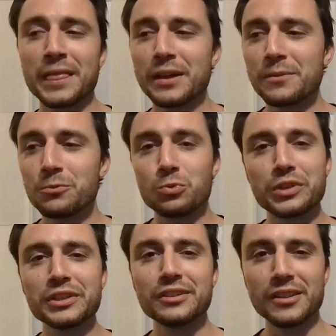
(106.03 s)
of
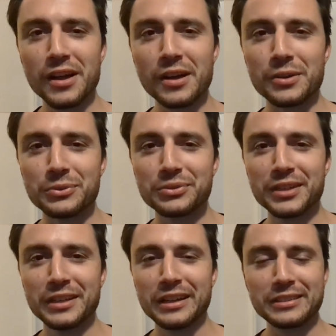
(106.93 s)
real love,
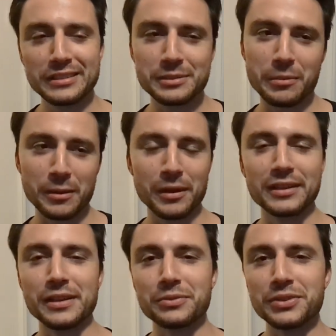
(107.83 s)
at least by my
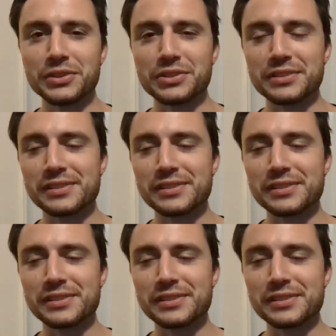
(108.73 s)
definition.